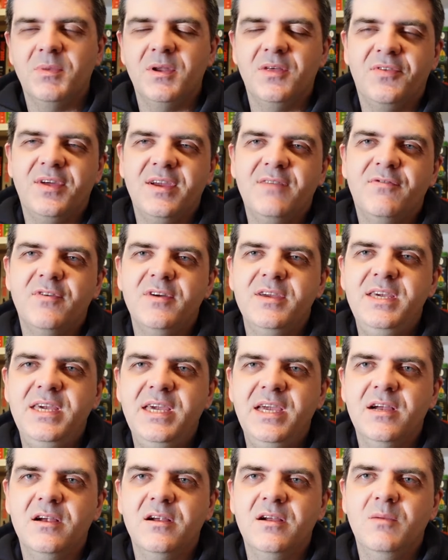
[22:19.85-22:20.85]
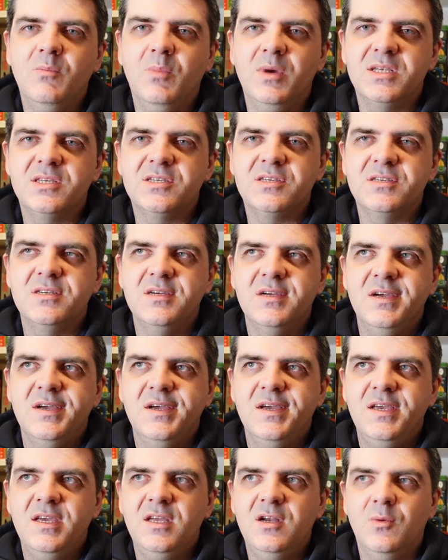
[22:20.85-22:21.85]
And I think for a year in which,
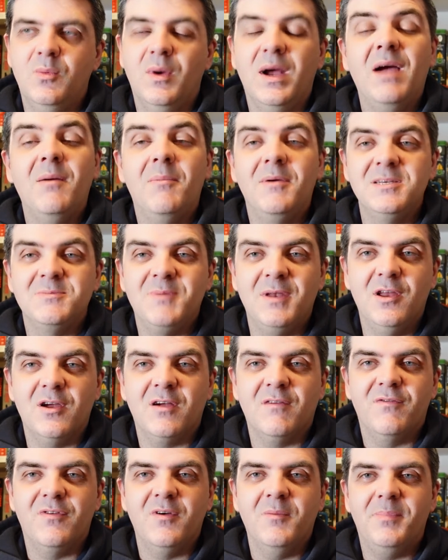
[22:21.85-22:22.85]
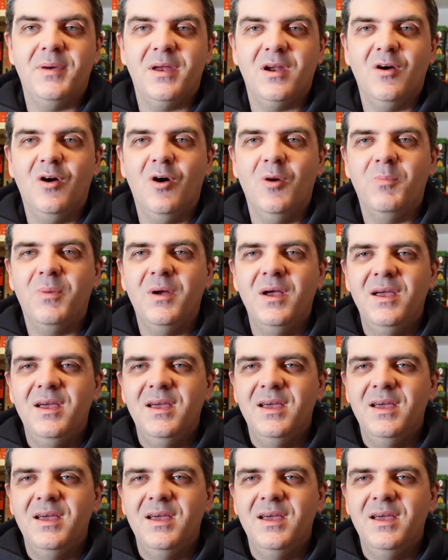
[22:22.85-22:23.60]
you know, everybody's been looking for a bit of hope,